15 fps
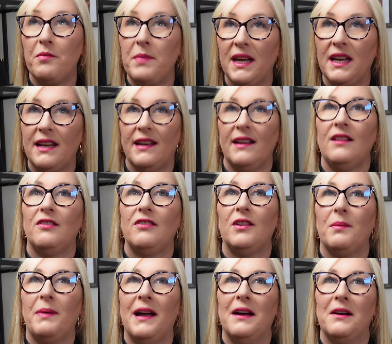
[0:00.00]
been ill for
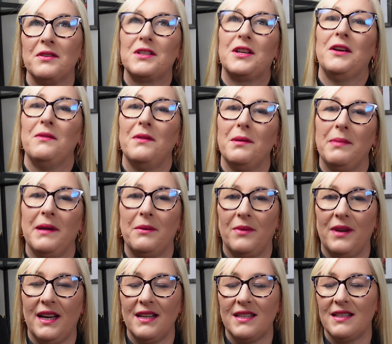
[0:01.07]
about 2 and a bit
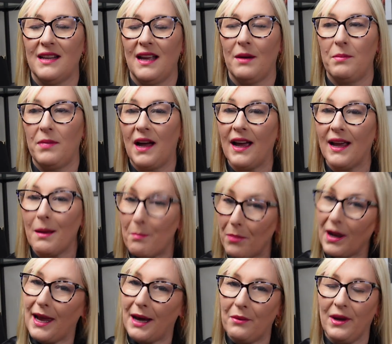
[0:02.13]
weeks now, but I am
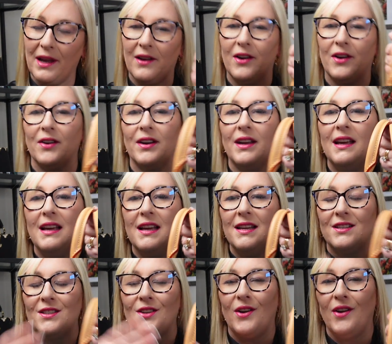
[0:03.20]
ploughing on,
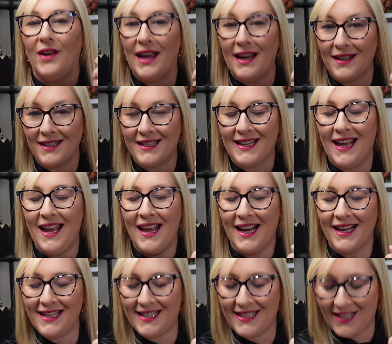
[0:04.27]
so
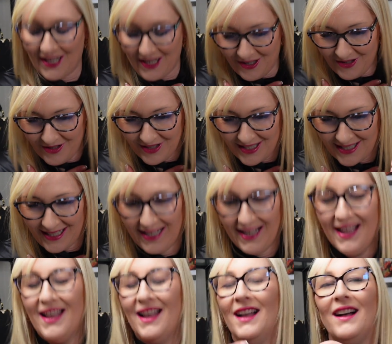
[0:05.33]
excuse,
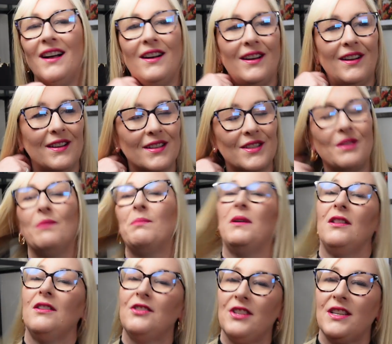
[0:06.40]
so
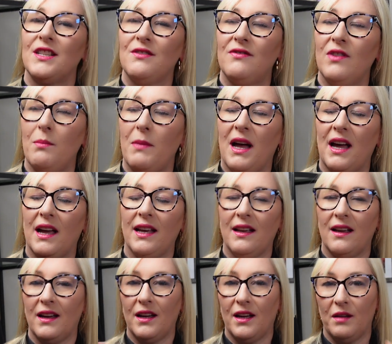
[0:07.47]
apologies for
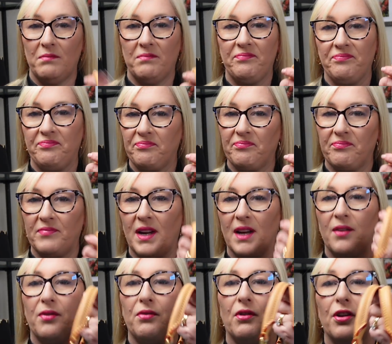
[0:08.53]
my my
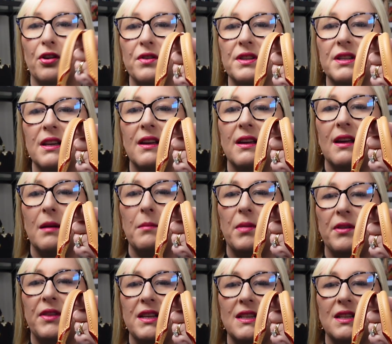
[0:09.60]
throat.
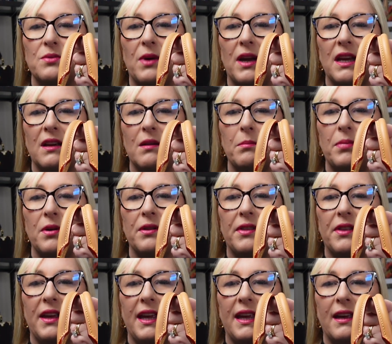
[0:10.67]
But this is where you can put
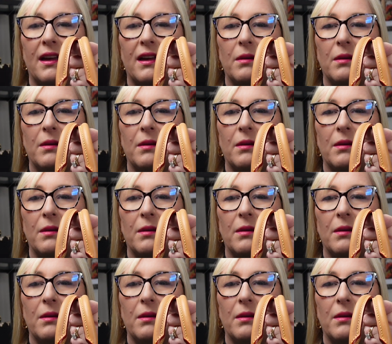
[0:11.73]
the